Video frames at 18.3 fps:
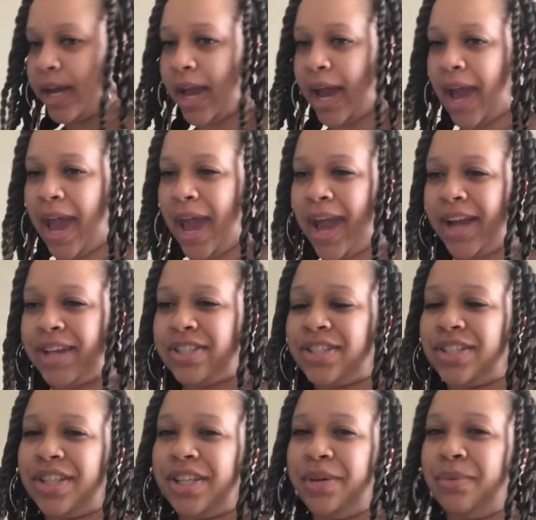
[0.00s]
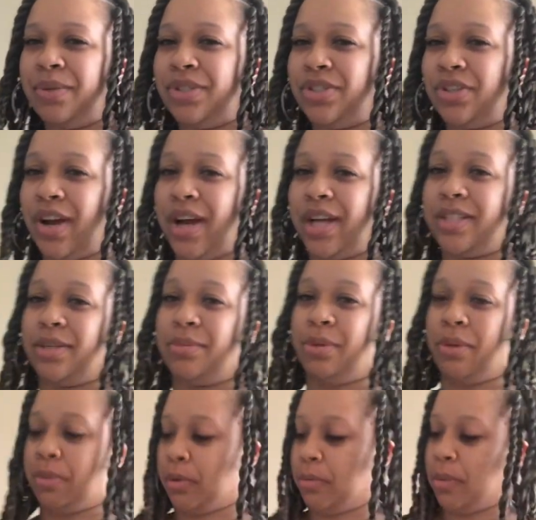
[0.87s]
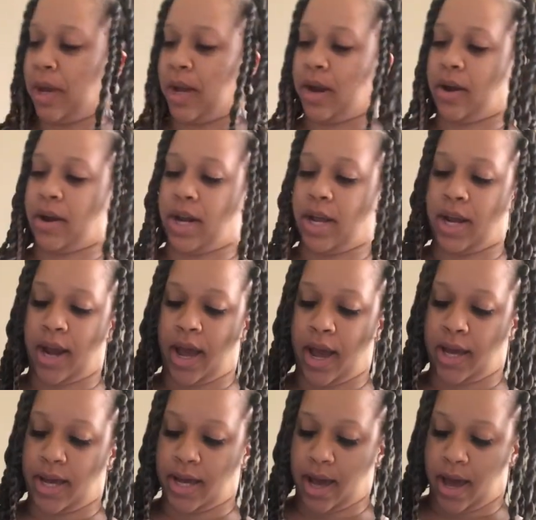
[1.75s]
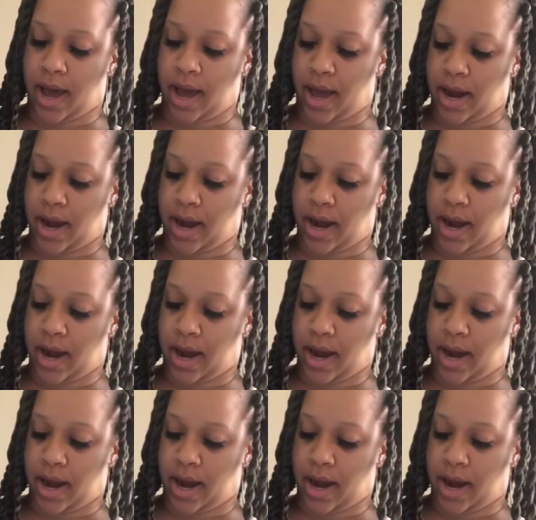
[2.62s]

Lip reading: I actually was trying to be prepared, and I got